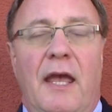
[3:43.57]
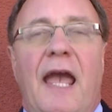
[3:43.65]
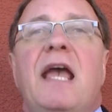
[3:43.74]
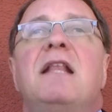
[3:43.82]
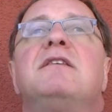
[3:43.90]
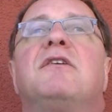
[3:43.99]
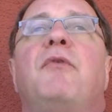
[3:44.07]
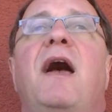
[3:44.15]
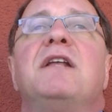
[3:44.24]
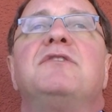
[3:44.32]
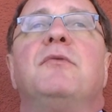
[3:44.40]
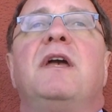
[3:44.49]
and
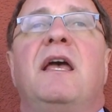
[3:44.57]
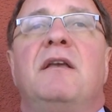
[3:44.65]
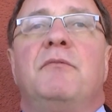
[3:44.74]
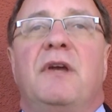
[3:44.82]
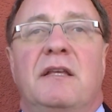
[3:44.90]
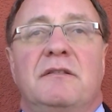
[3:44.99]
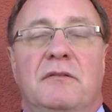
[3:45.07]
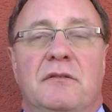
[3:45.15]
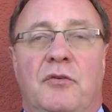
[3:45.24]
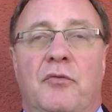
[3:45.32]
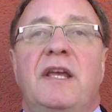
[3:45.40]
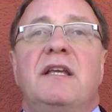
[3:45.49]
graduated as a
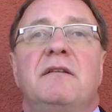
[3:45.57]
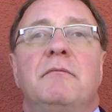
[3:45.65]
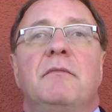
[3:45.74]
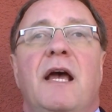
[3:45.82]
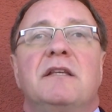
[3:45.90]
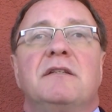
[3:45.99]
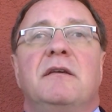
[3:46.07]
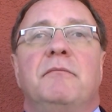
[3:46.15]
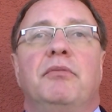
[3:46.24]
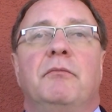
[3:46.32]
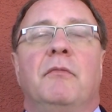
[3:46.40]
degree as a